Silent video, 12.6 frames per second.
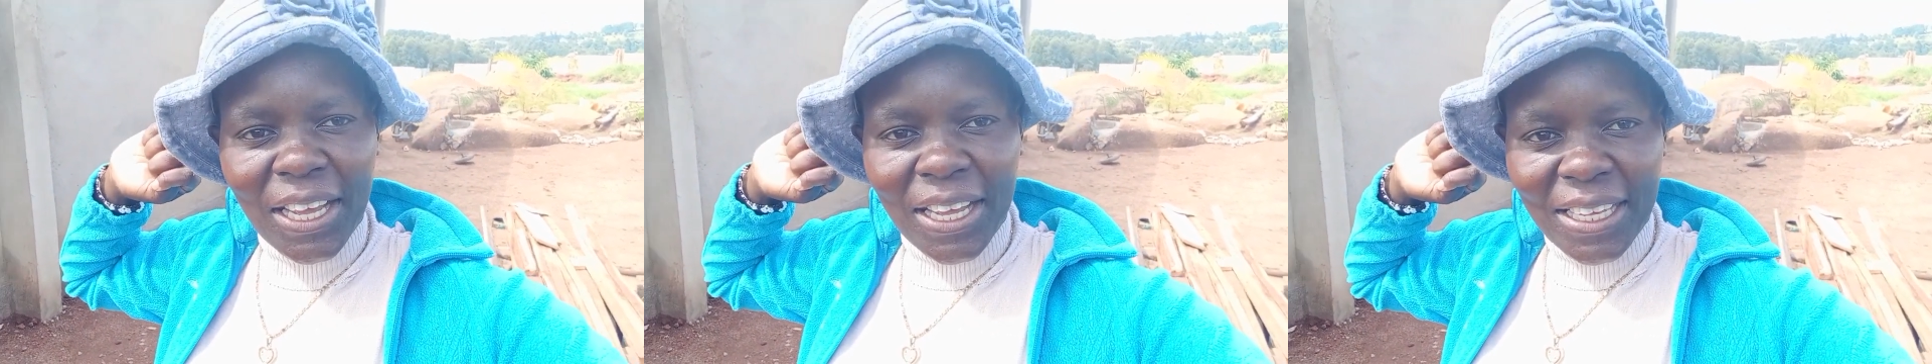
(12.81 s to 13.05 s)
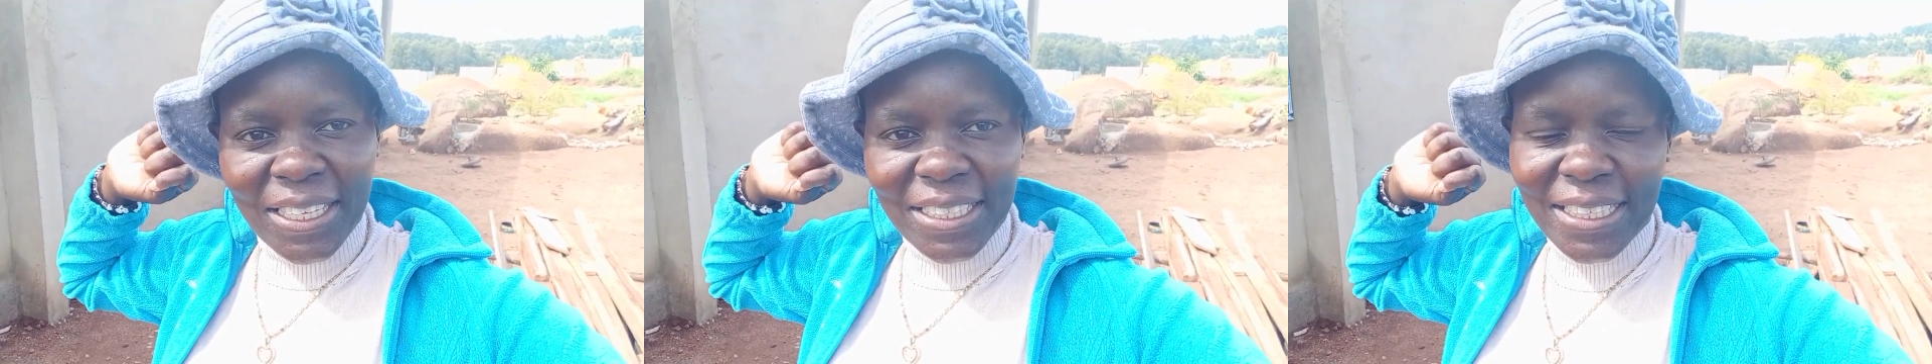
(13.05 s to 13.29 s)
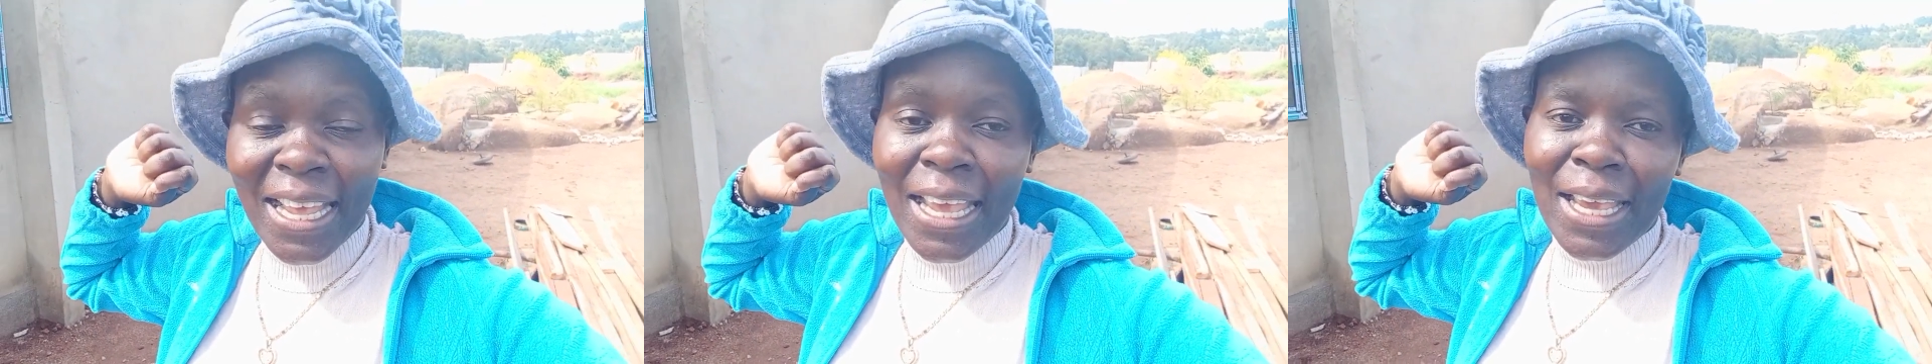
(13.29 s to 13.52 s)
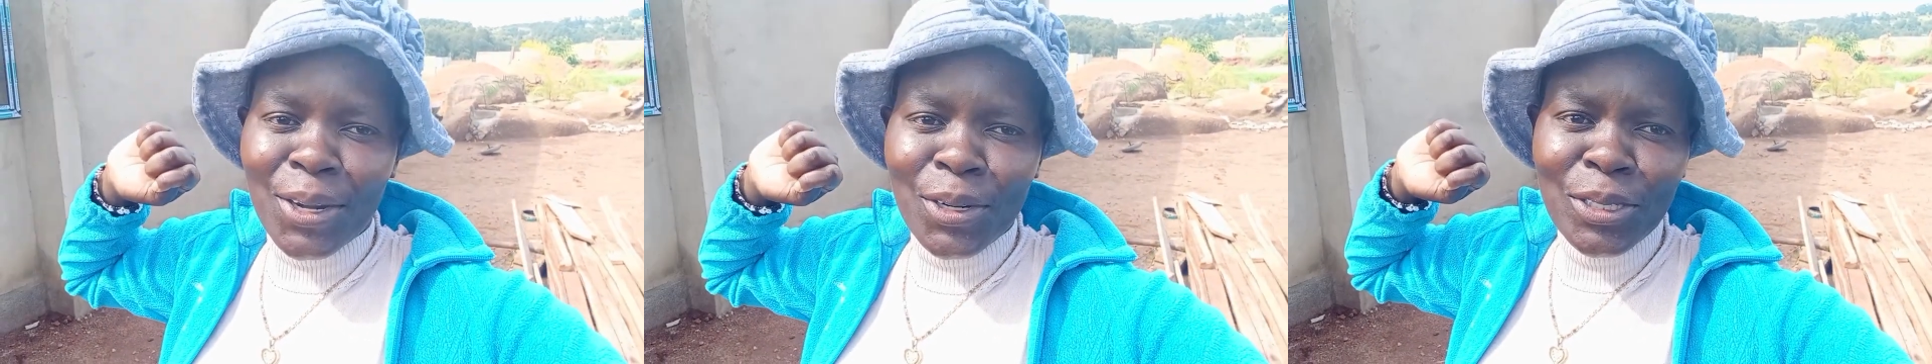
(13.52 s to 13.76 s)
Guys,
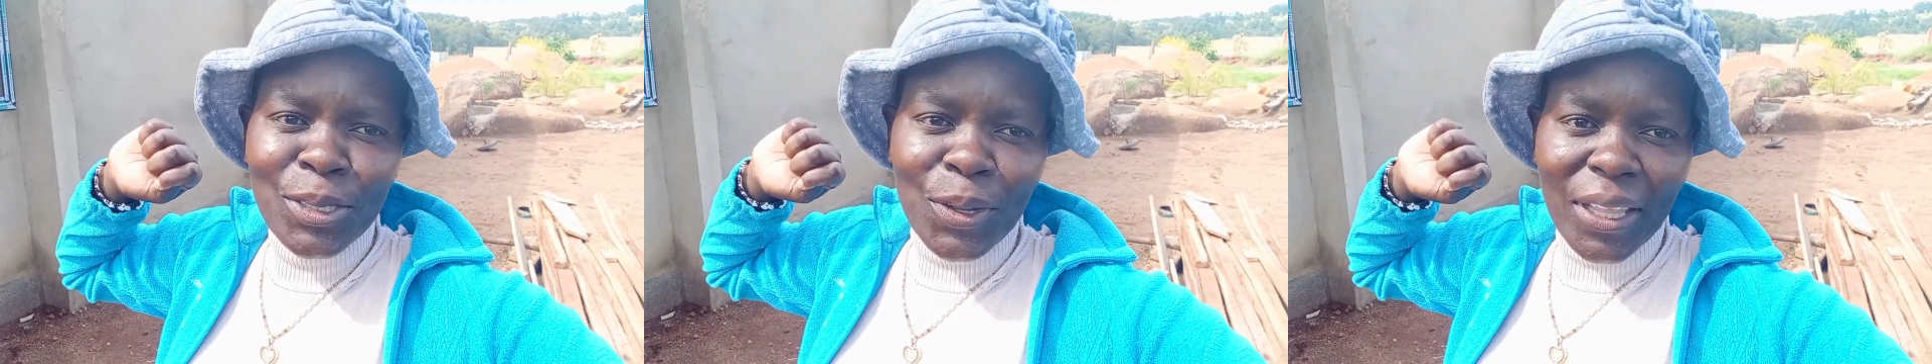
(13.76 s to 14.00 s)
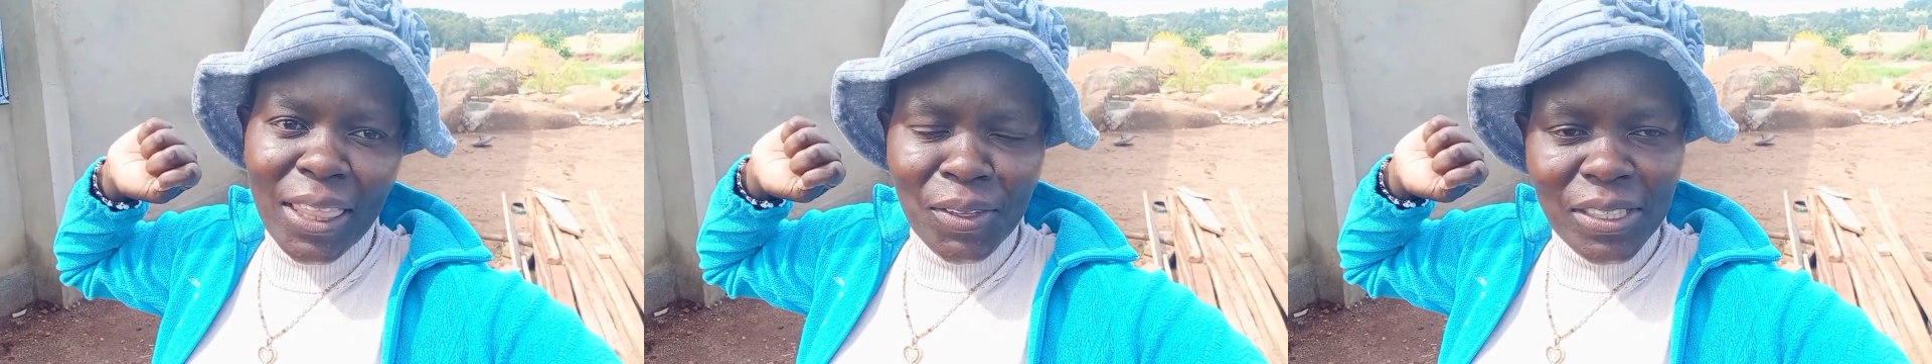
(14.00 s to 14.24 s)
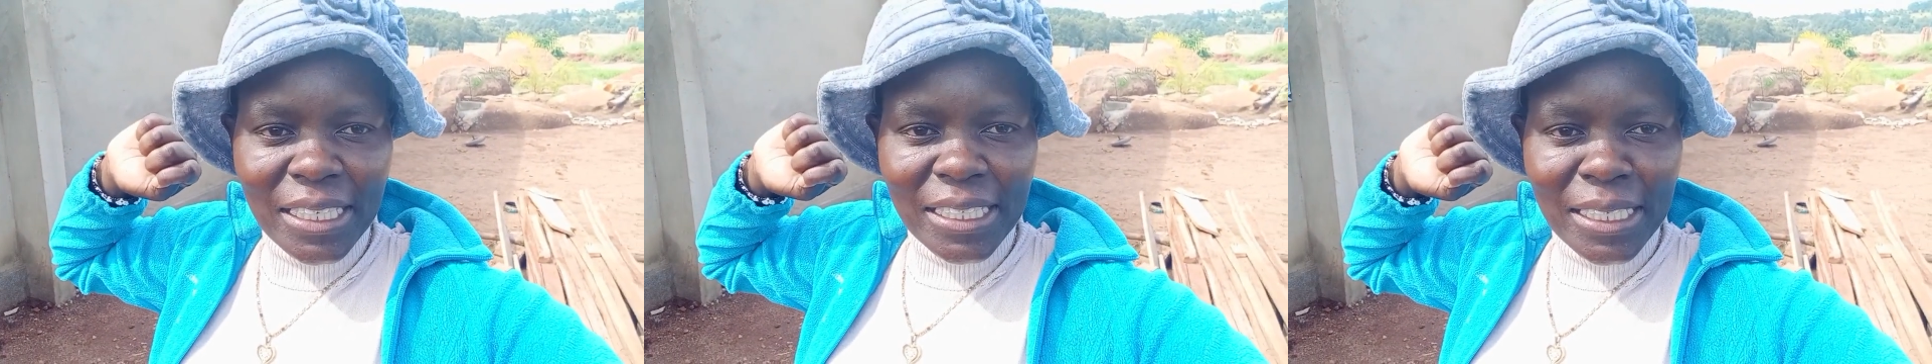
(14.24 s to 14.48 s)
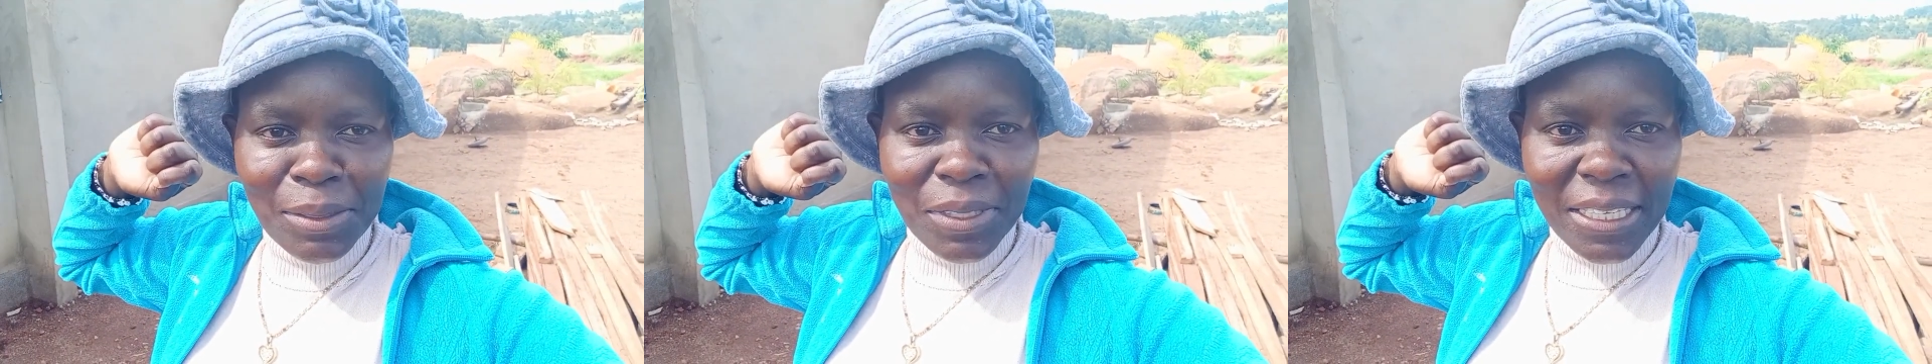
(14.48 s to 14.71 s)
road to 1,000
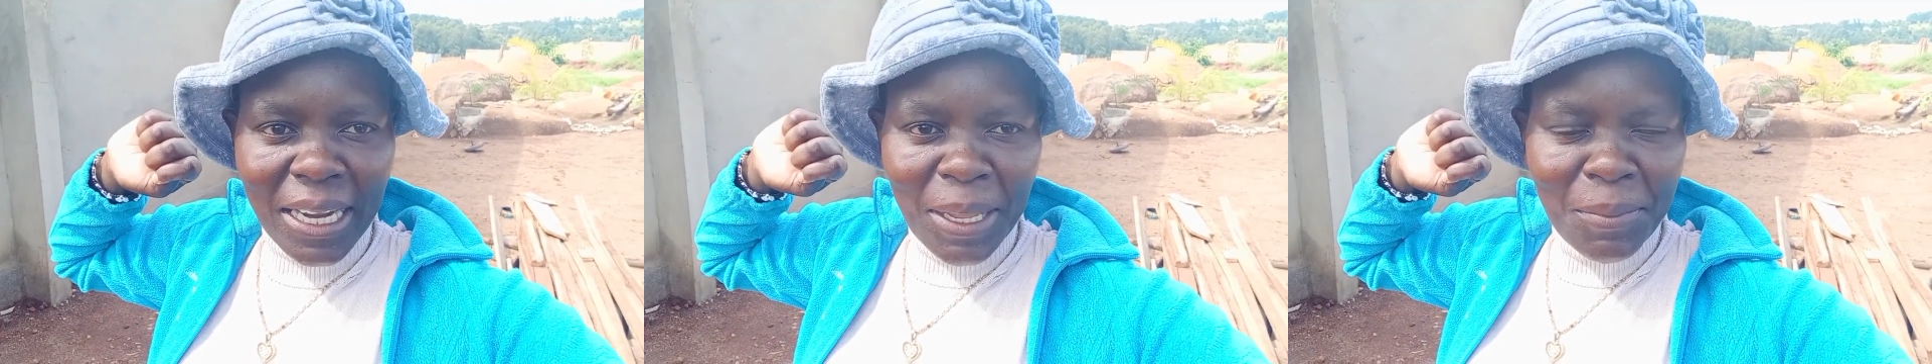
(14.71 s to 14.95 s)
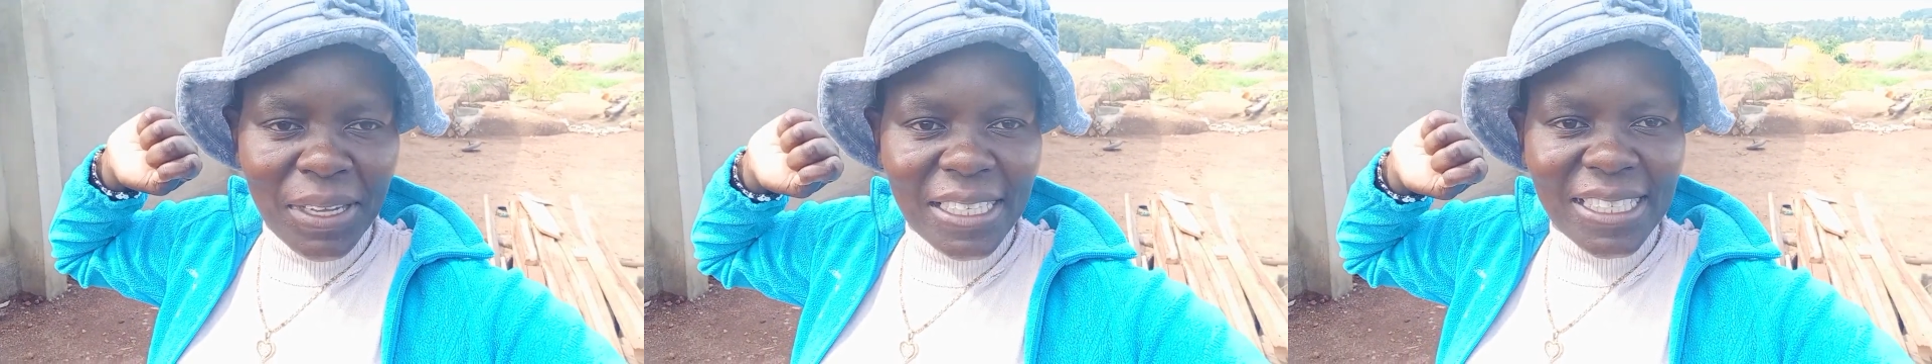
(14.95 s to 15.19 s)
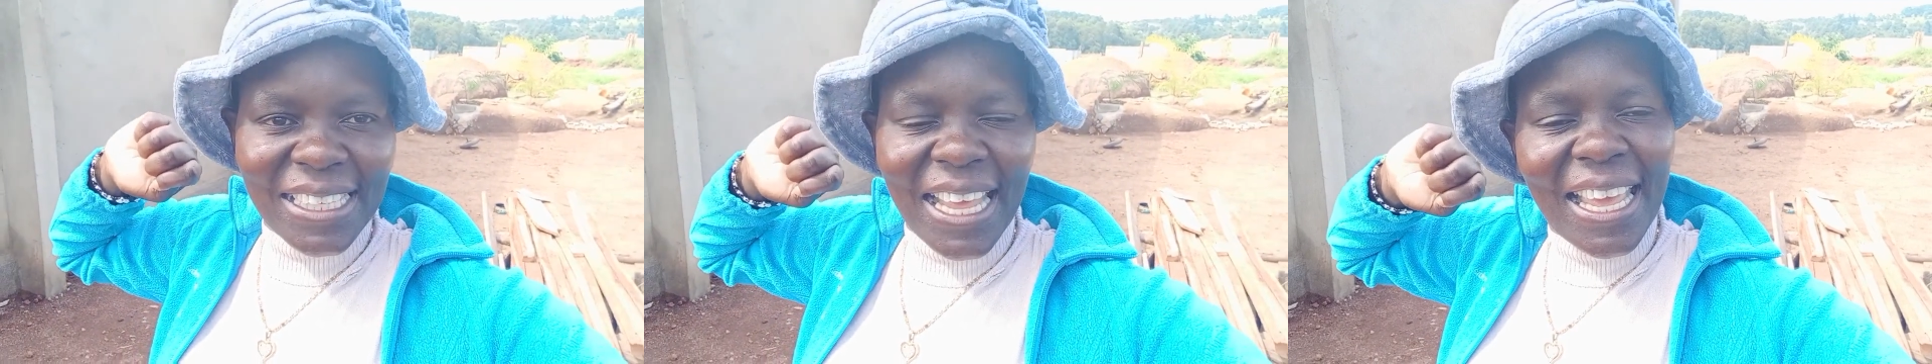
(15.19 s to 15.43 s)
subscribers.